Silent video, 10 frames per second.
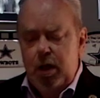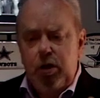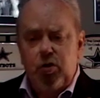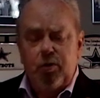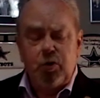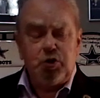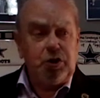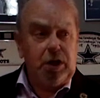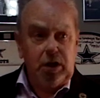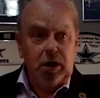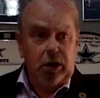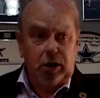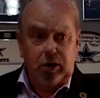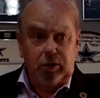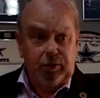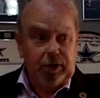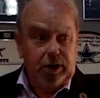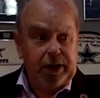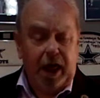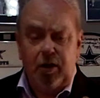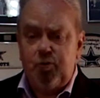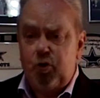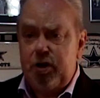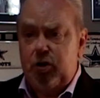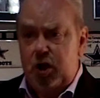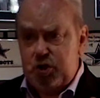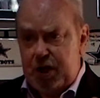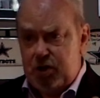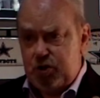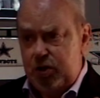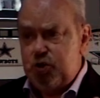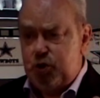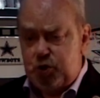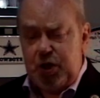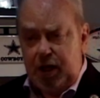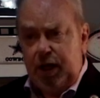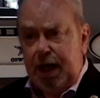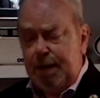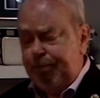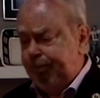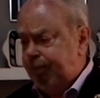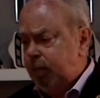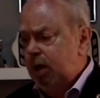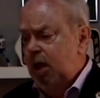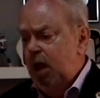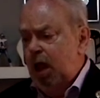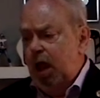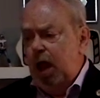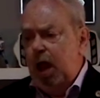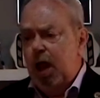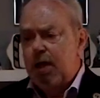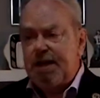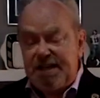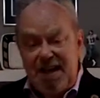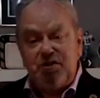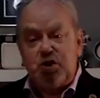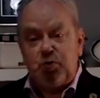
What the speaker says: University of California, Los Angeles, UCLA. And he did this